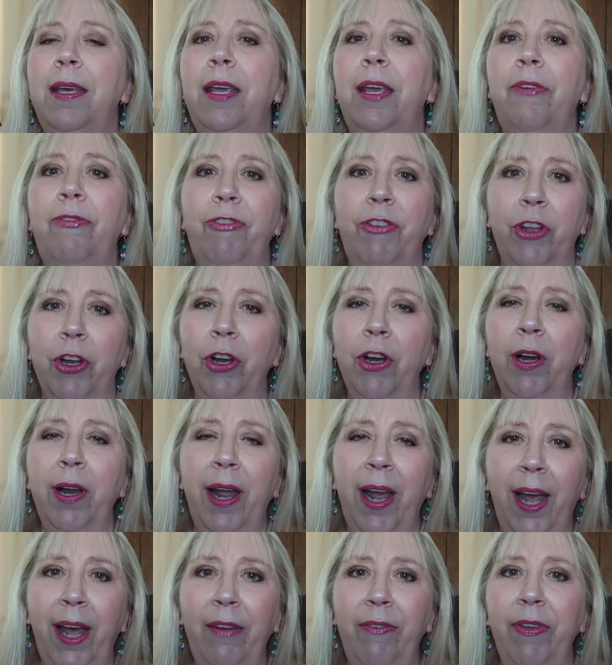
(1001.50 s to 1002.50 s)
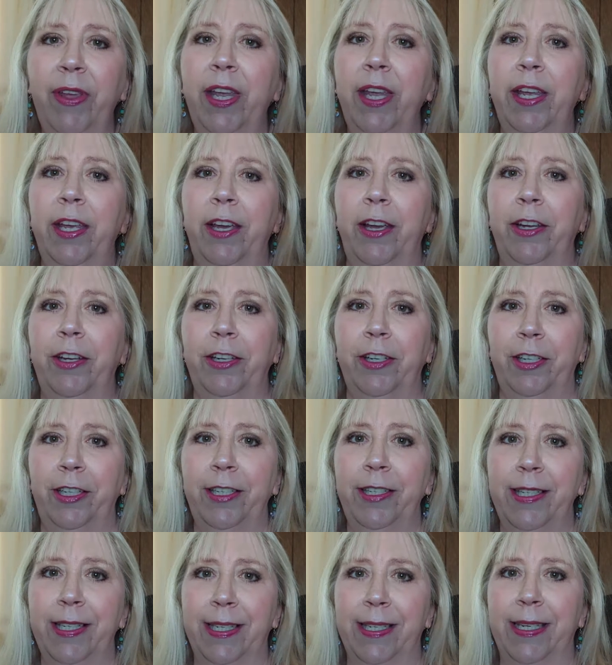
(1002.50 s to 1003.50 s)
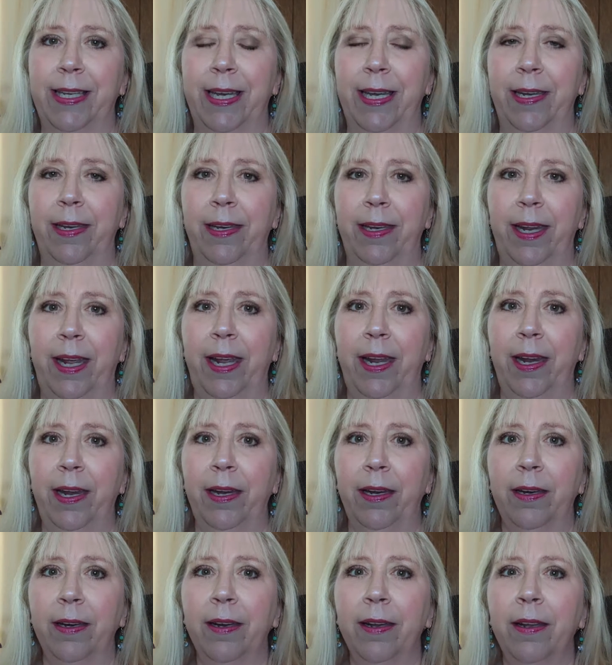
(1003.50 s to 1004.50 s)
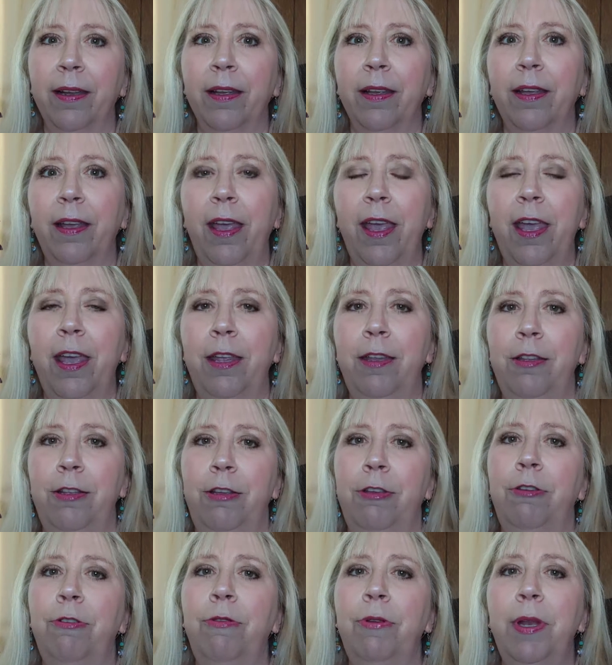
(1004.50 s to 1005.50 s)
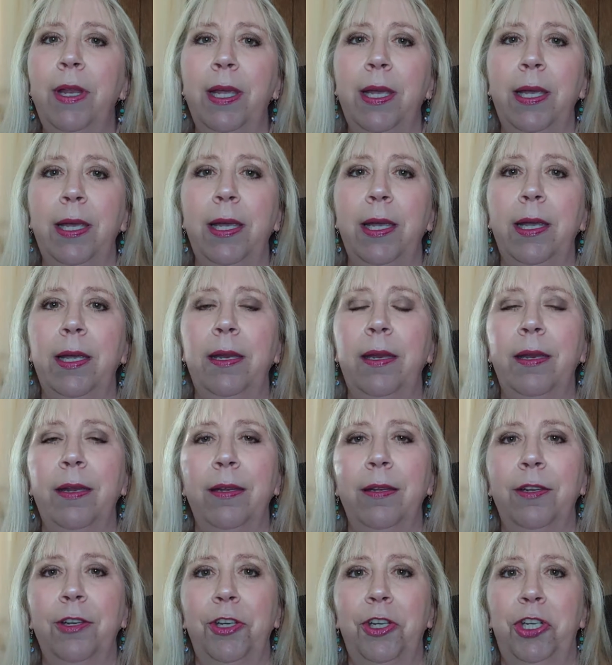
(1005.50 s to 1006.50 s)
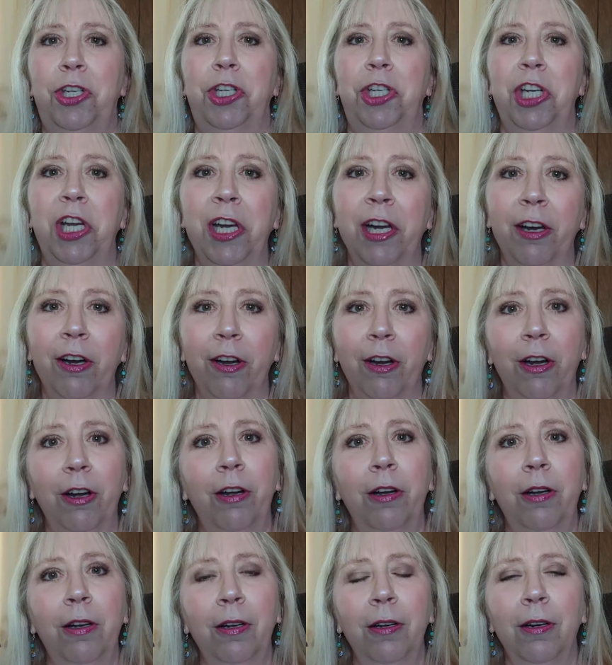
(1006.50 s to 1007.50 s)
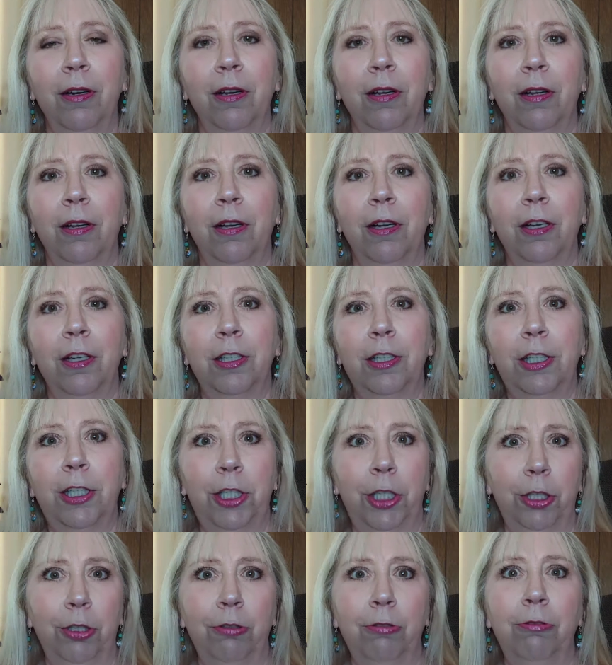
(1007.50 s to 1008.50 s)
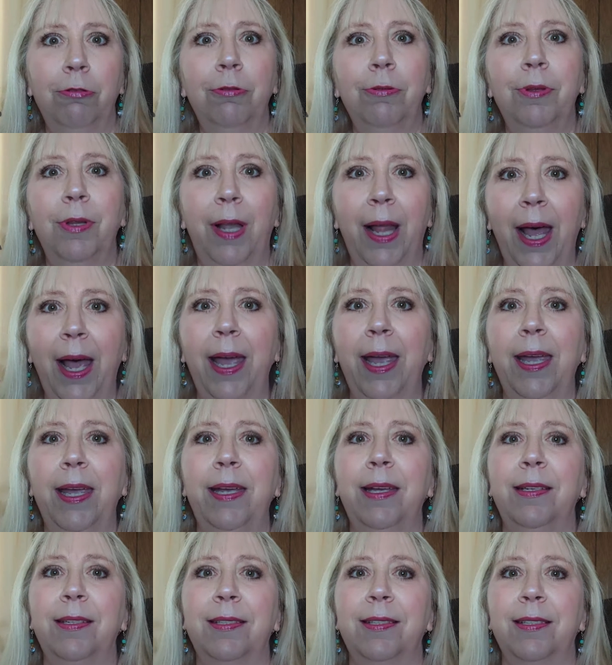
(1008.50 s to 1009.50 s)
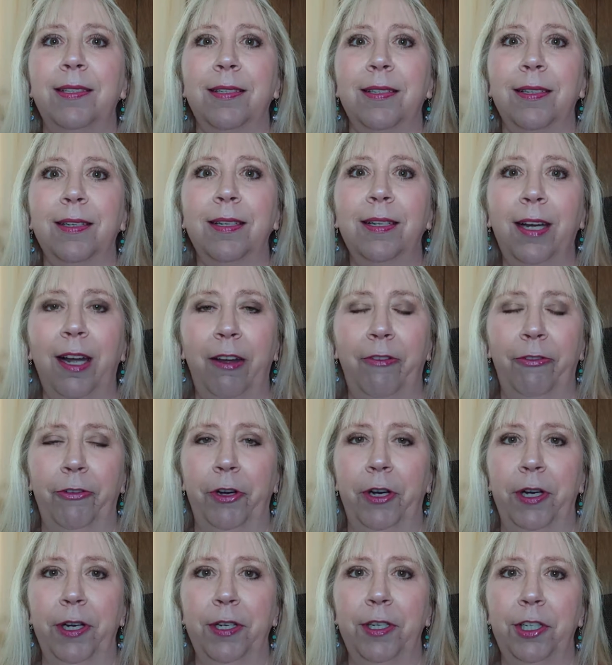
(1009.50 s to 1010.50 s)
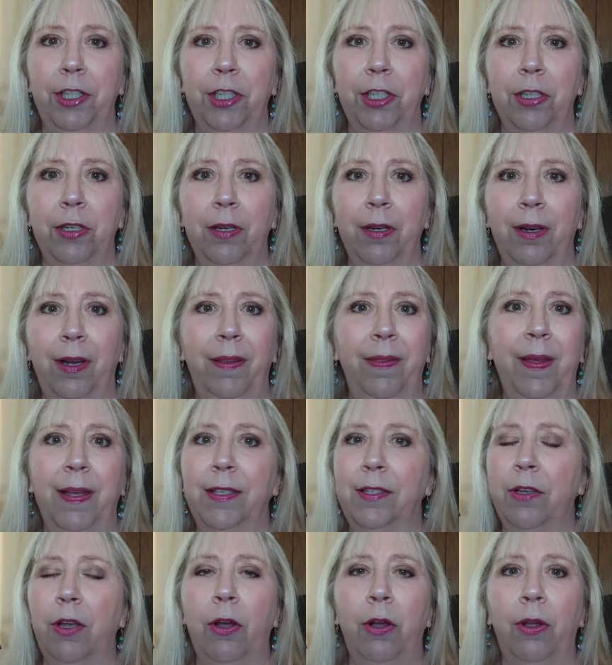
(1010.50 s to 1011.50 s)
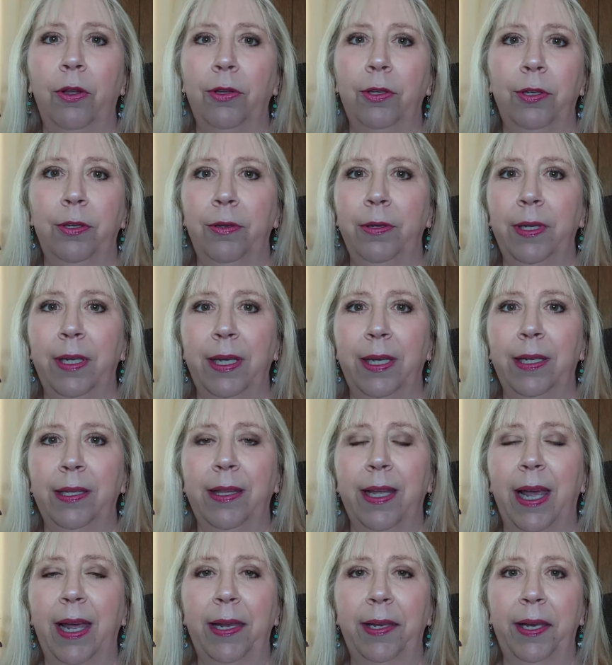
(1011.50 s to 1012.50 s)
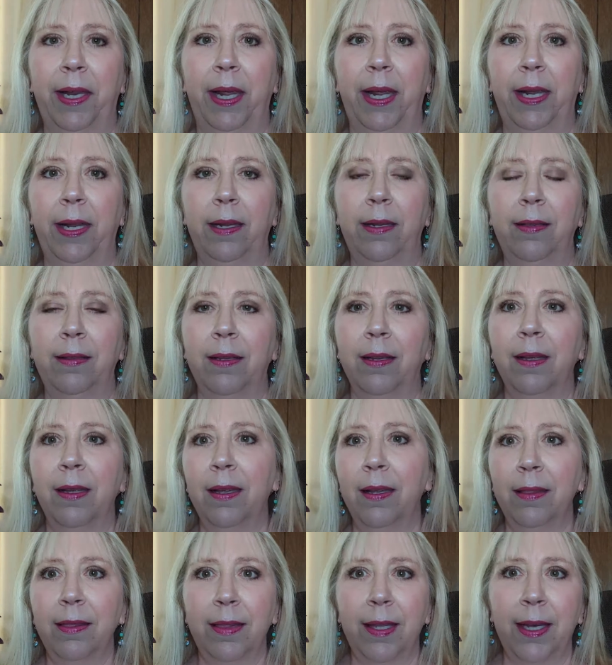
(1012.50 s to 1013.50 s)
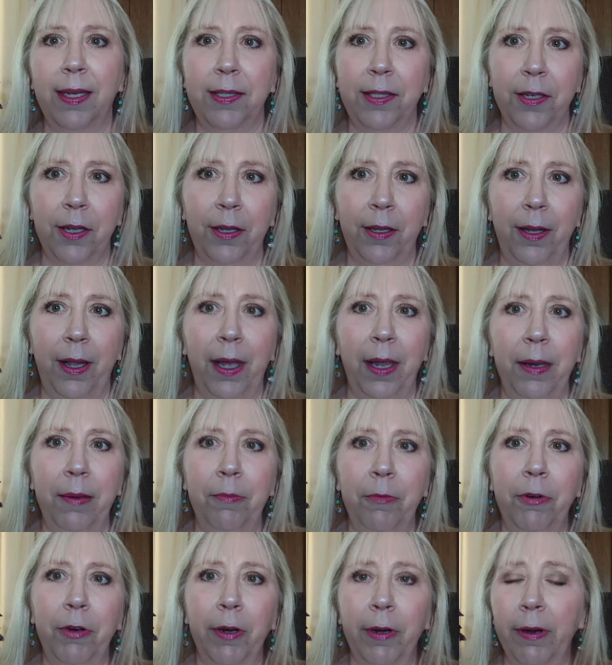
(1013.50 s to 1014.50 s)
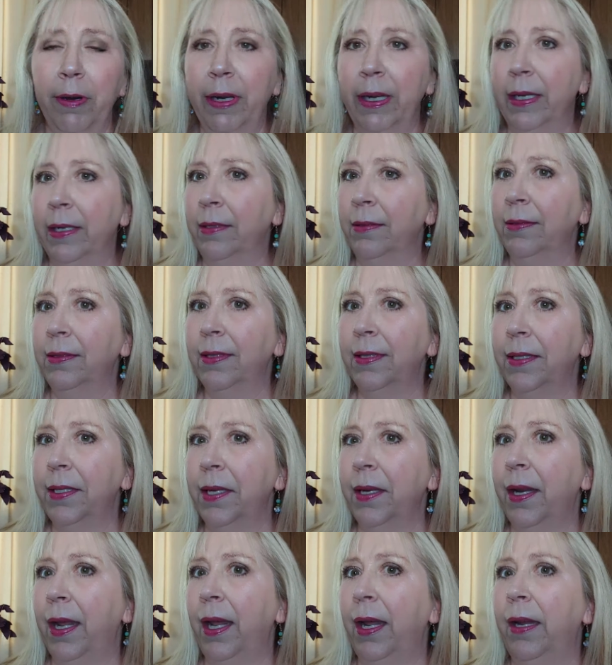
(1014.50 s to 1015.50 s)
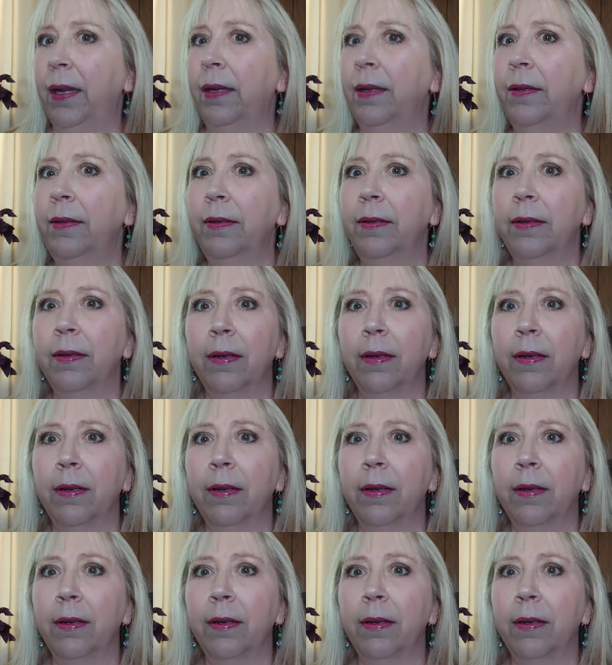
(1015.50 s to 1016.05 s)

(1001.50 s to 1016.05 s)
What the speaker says: If you're having a good skin day and you need sheer to light coverage, and that's all you need that day, that's all I'm wearing today,